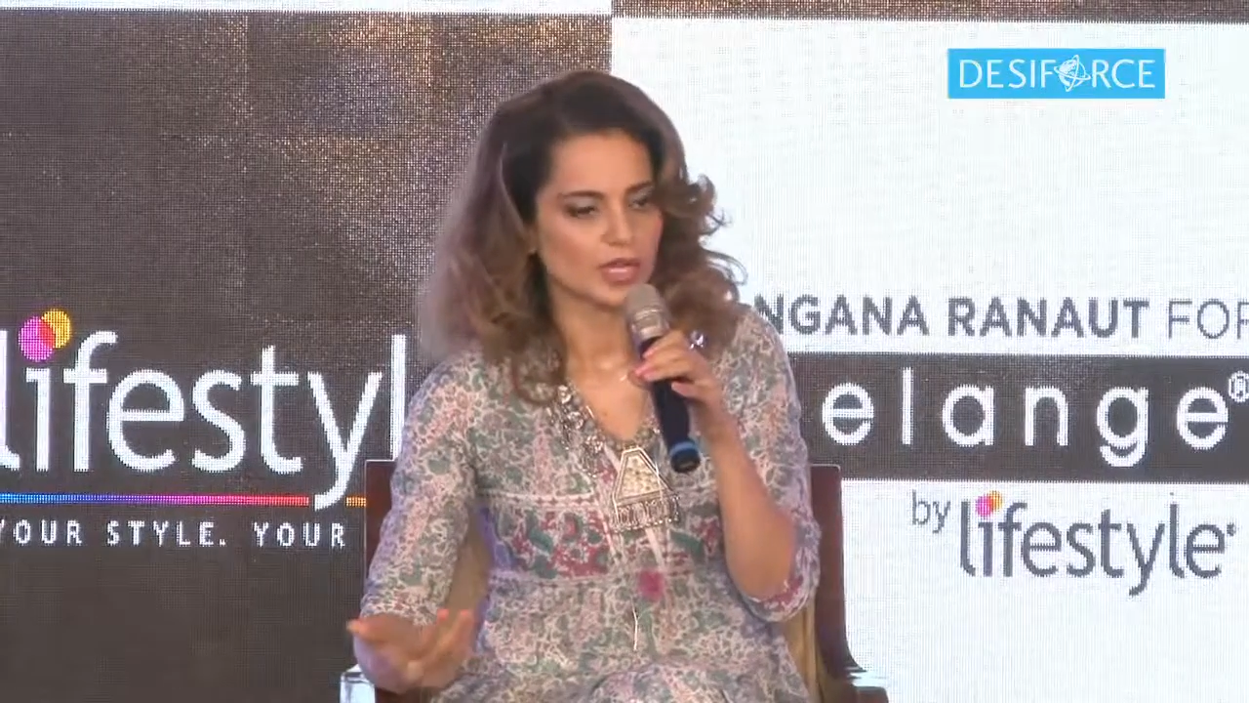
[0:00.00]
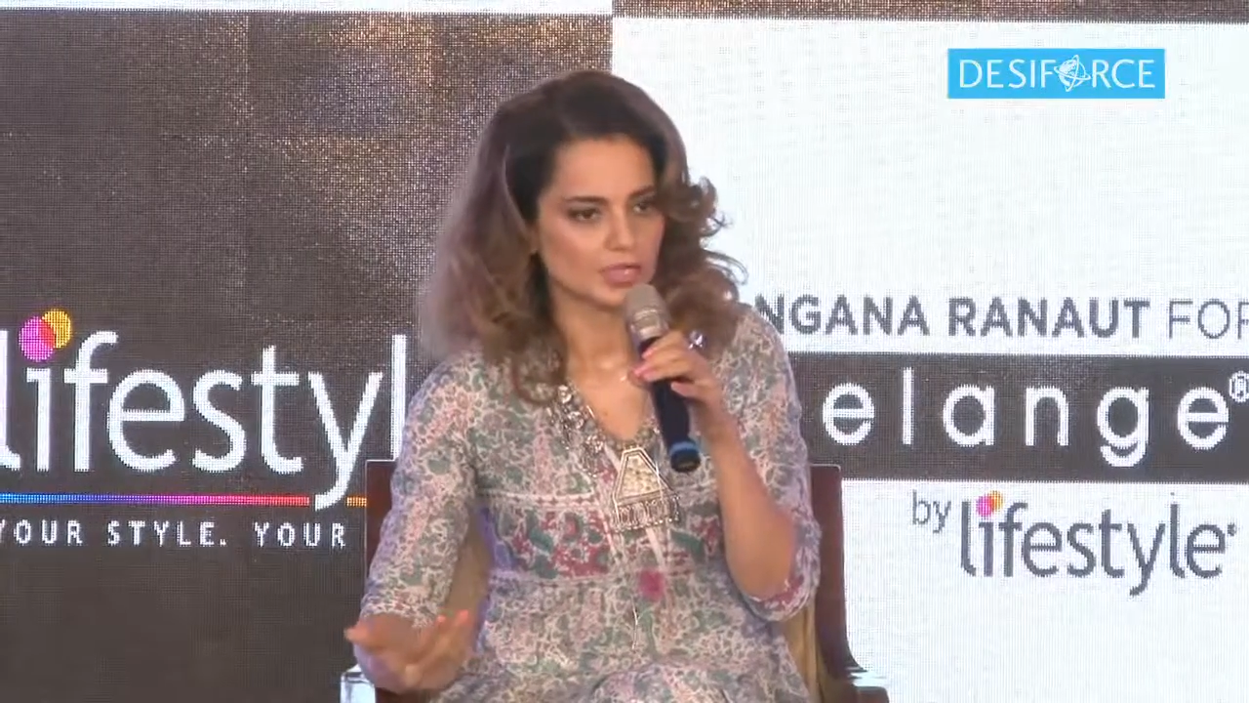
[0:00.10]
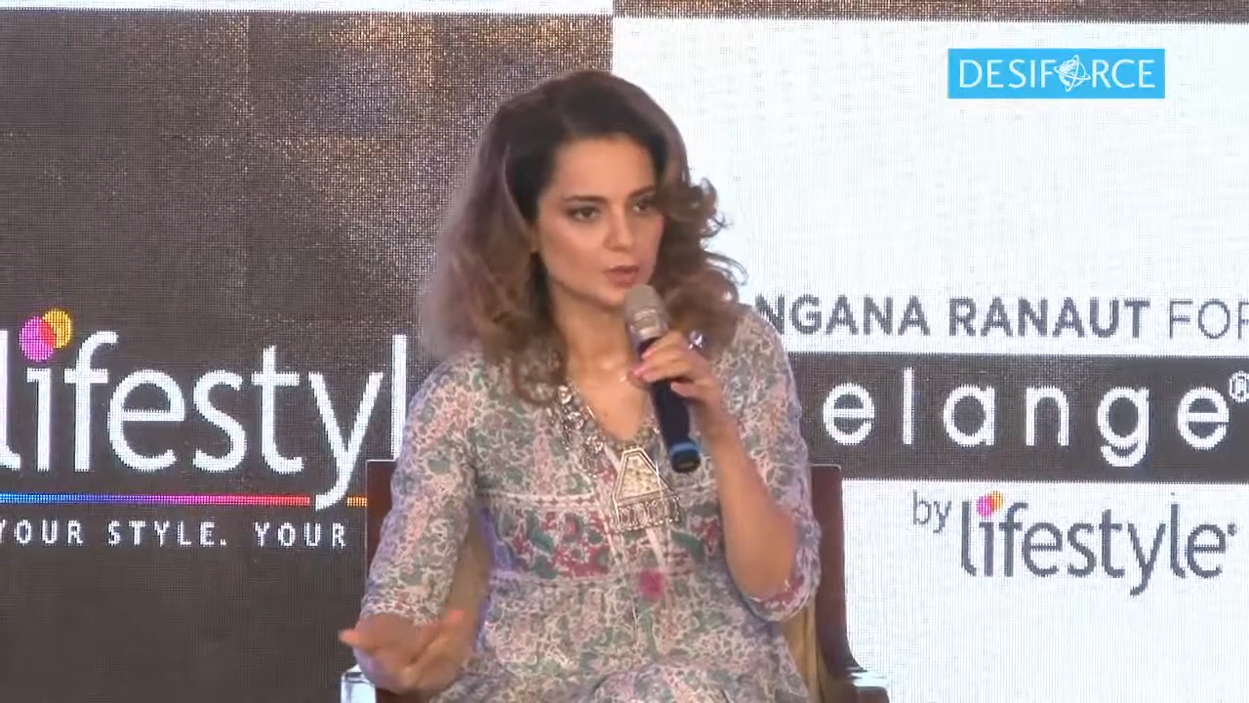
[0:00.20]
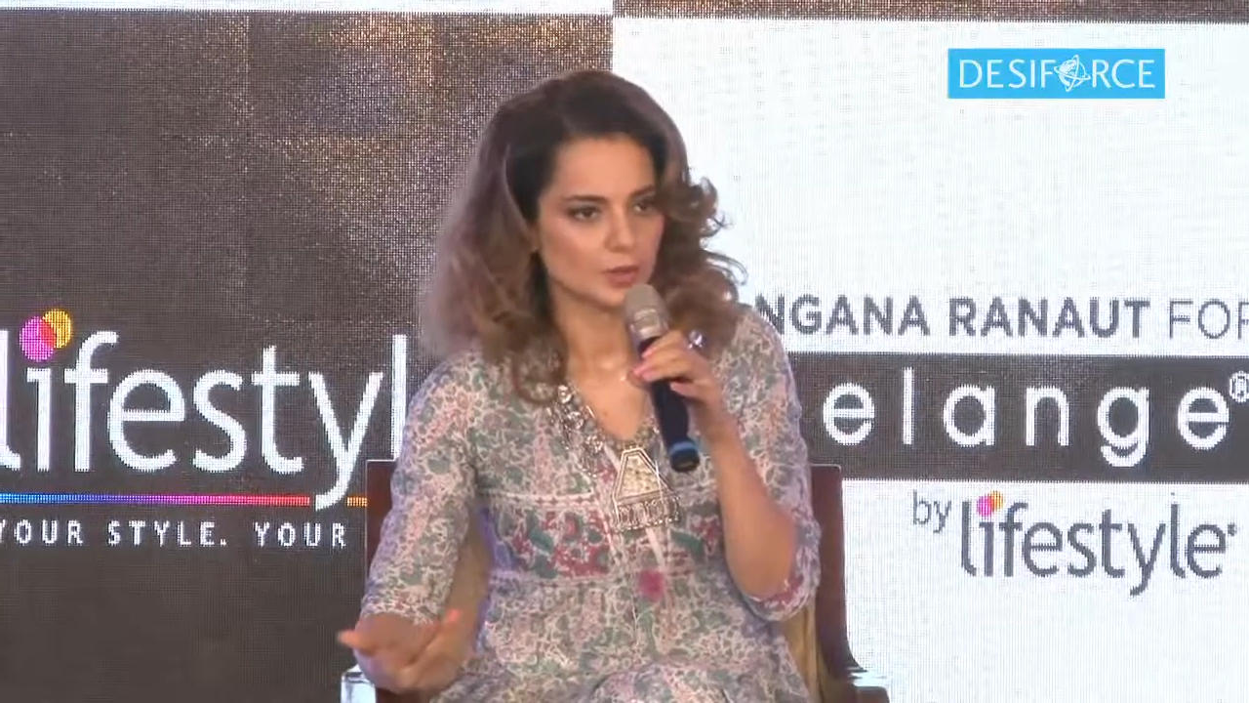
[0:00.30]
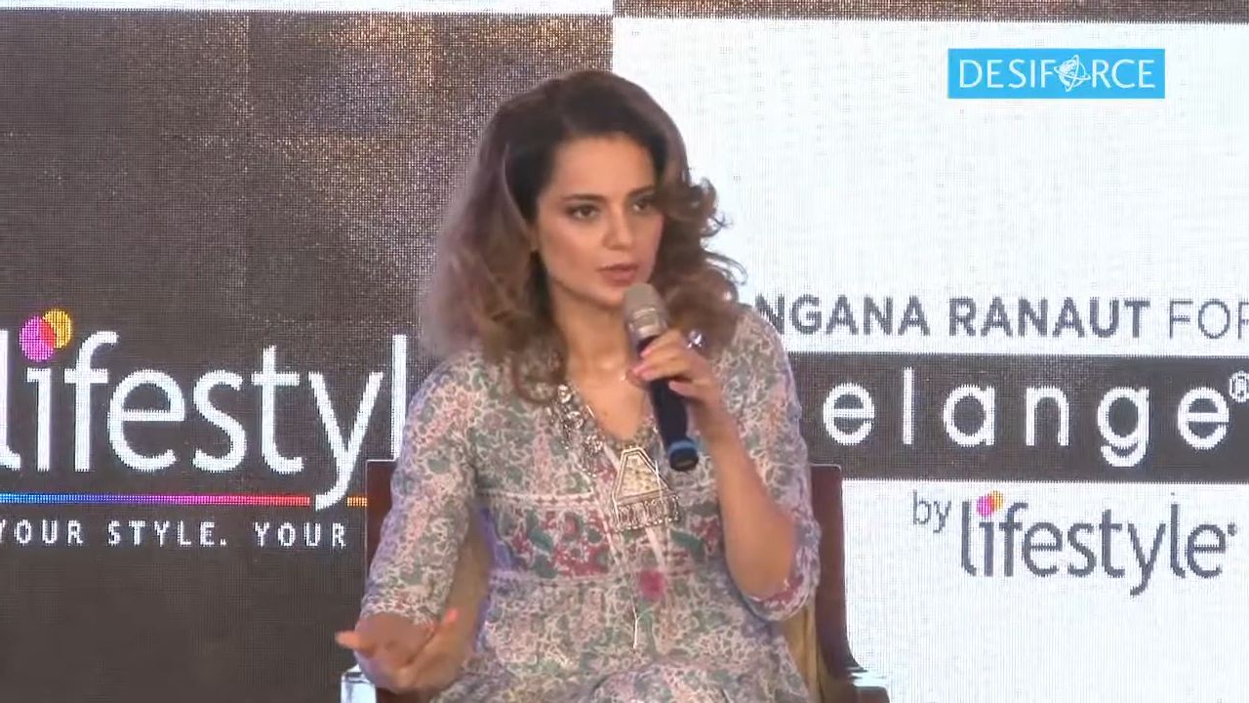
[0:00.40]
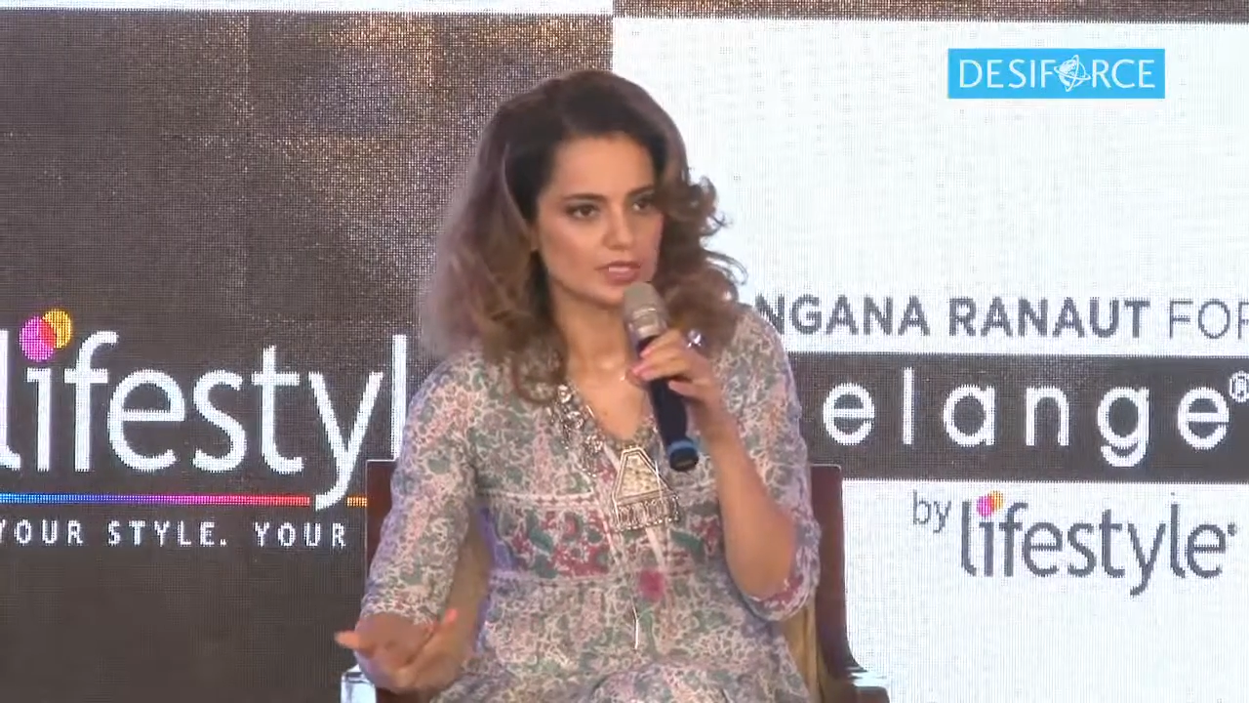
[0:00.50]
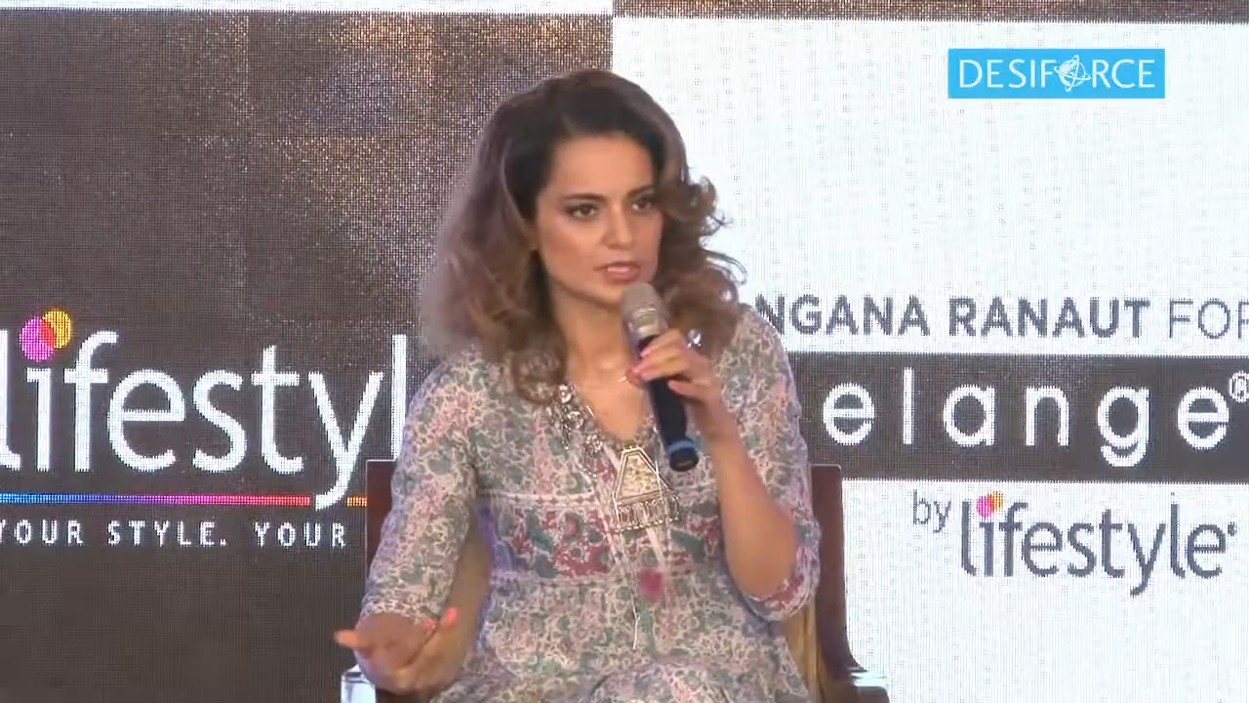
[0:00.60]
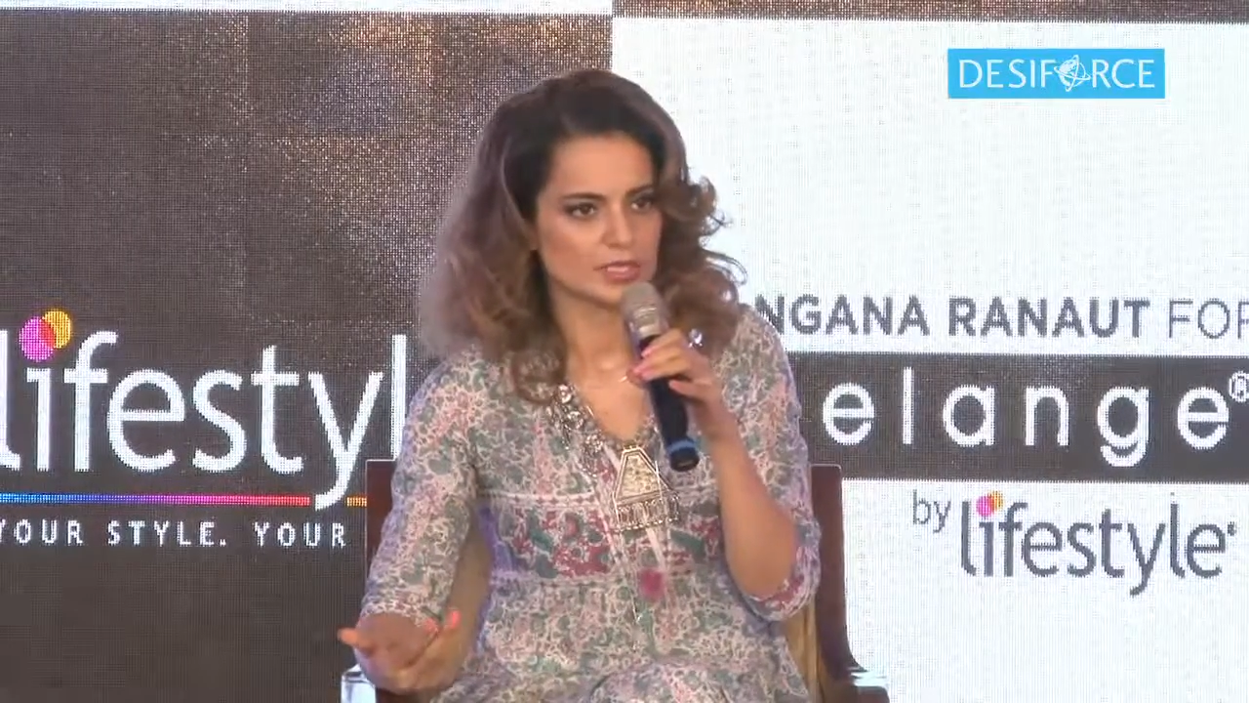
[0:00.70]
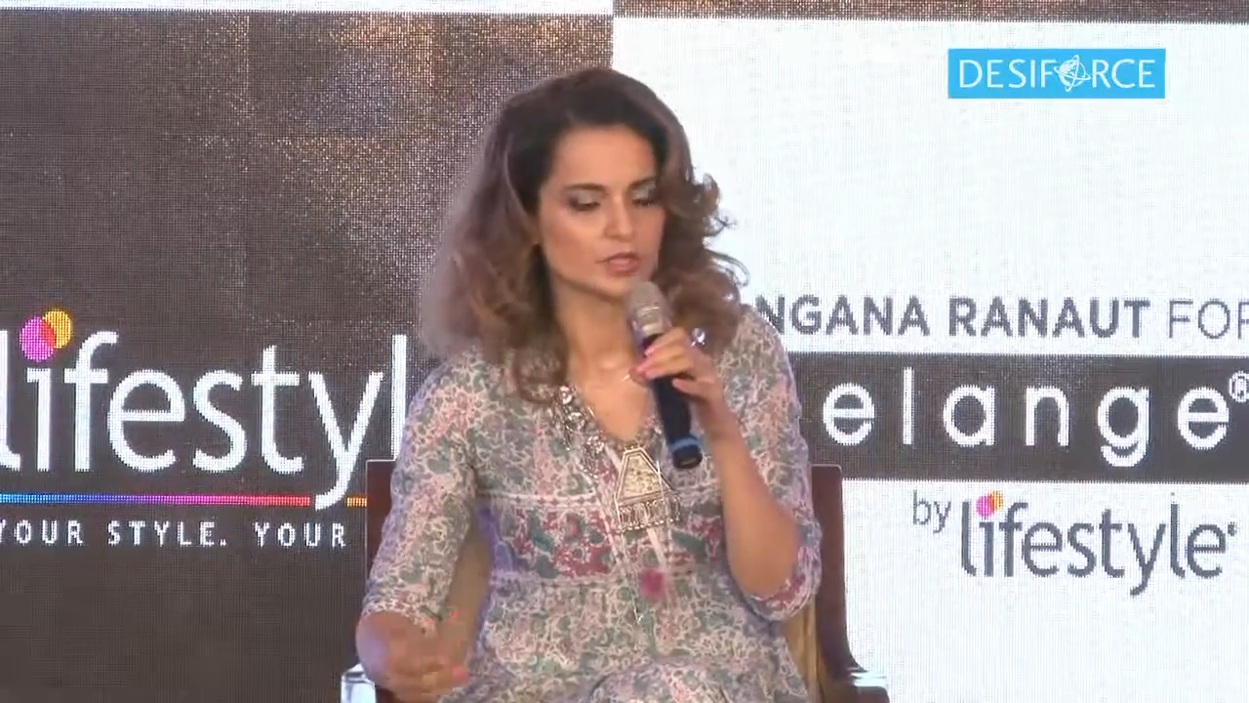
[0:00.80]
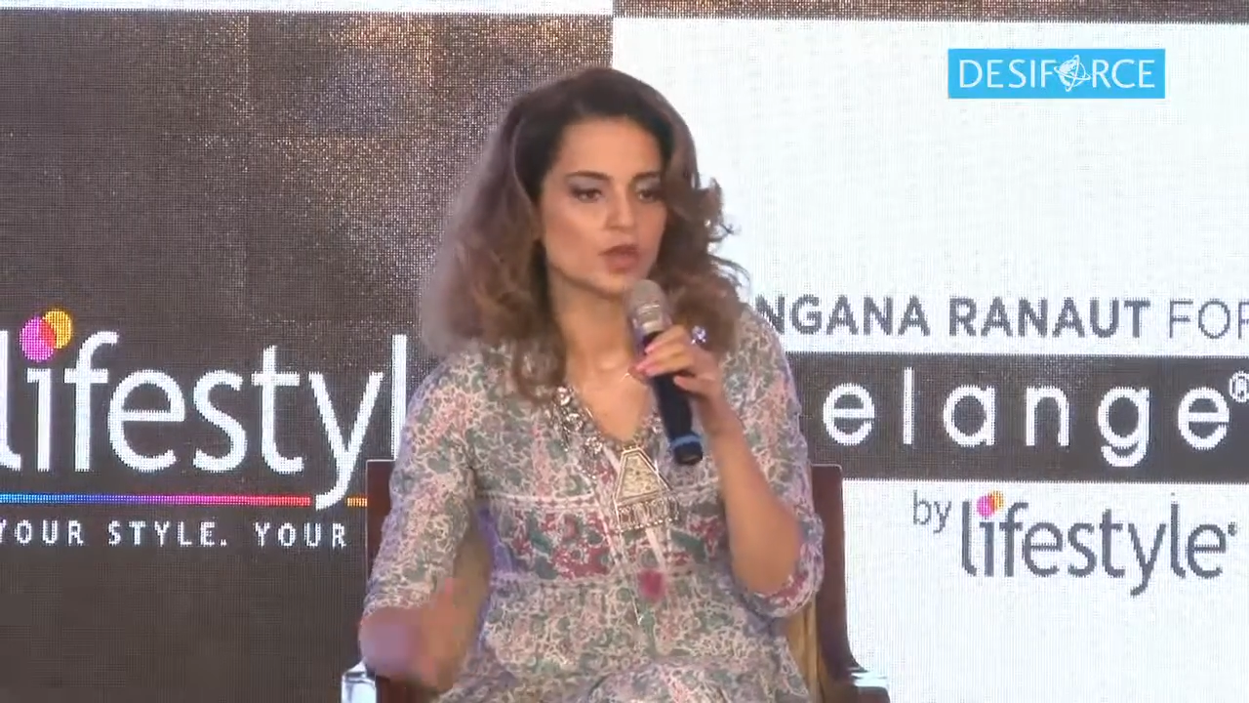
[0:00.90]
experiences,